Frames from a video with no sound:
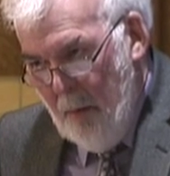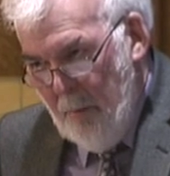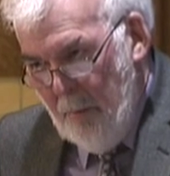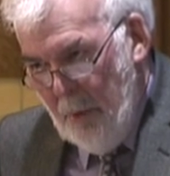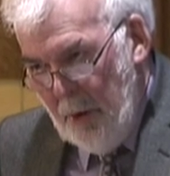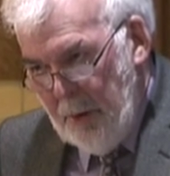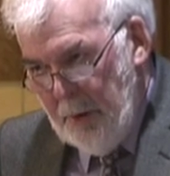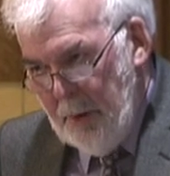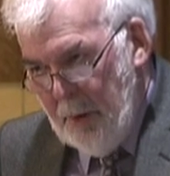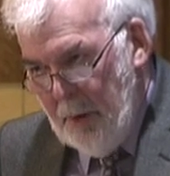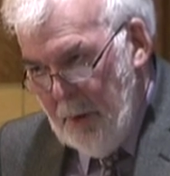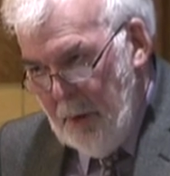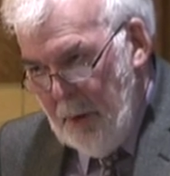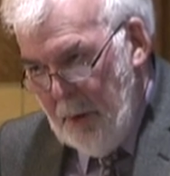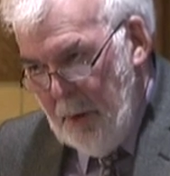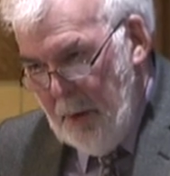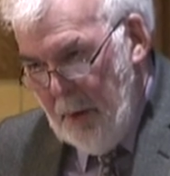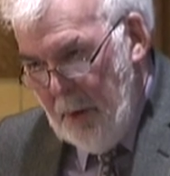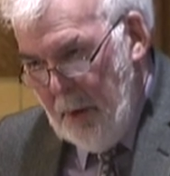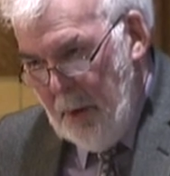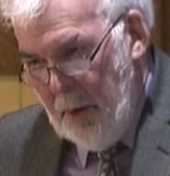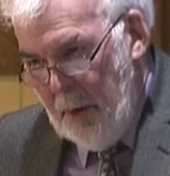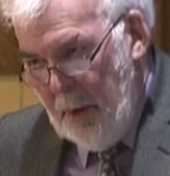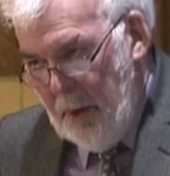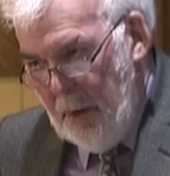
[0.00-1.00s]
But
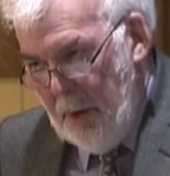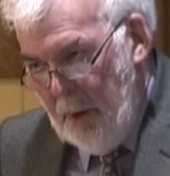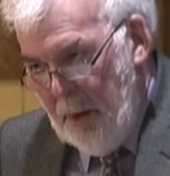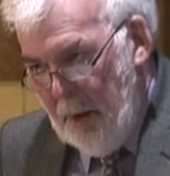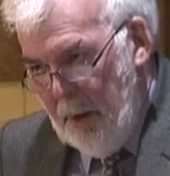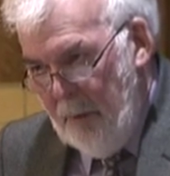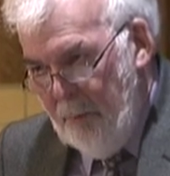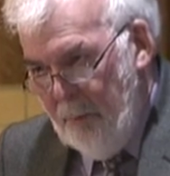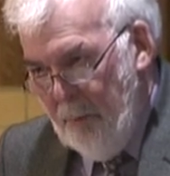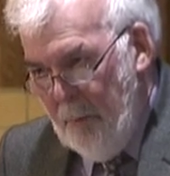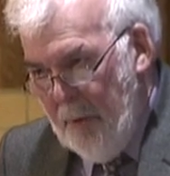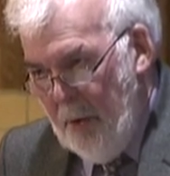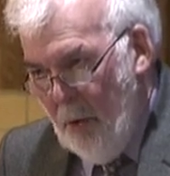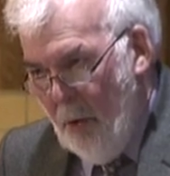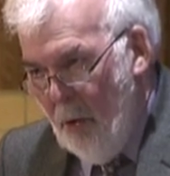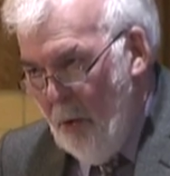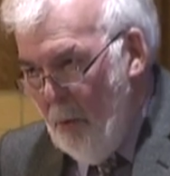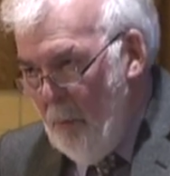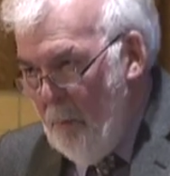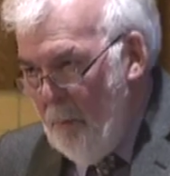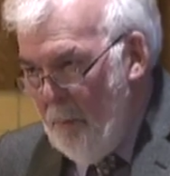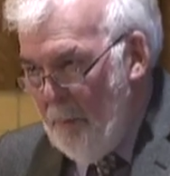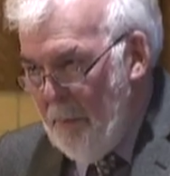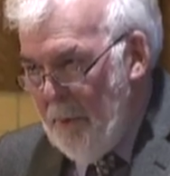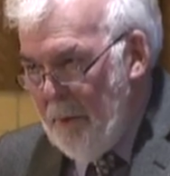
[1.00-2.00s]
if we
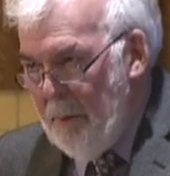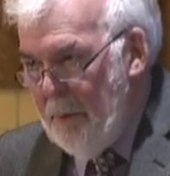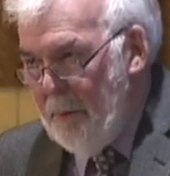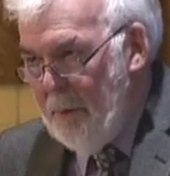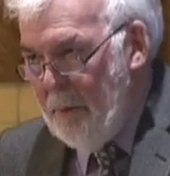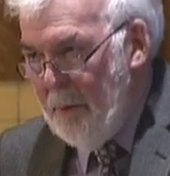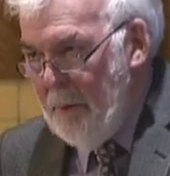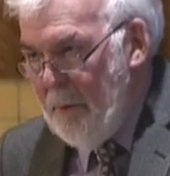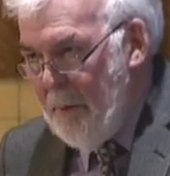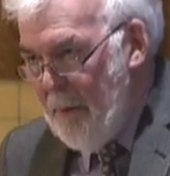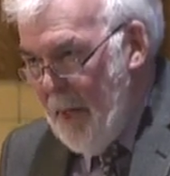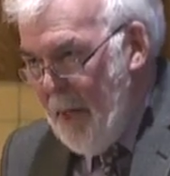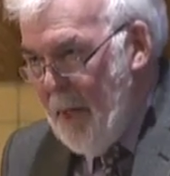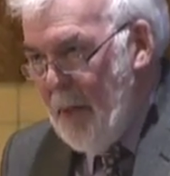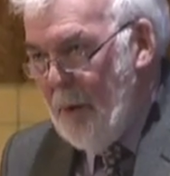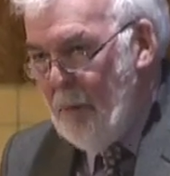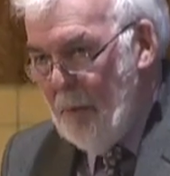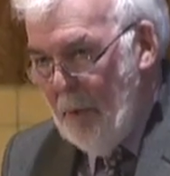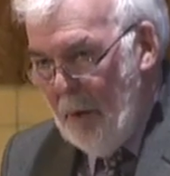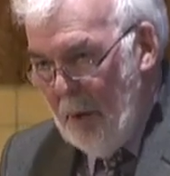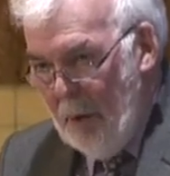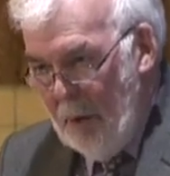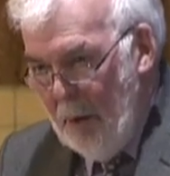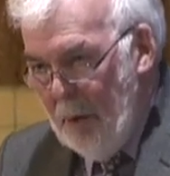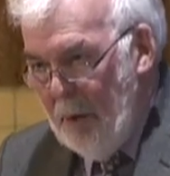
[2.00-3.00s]
hope that they
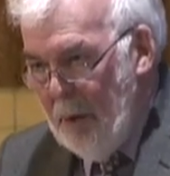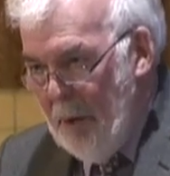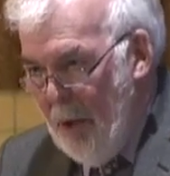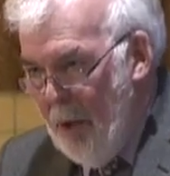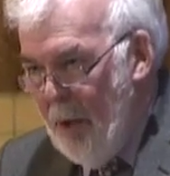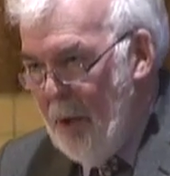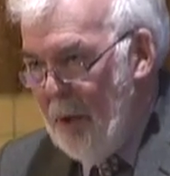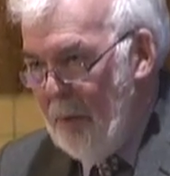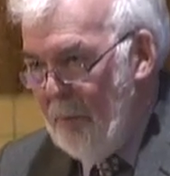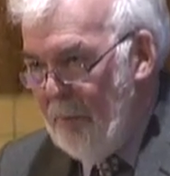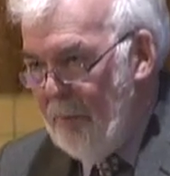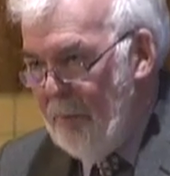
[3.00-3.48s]
will learn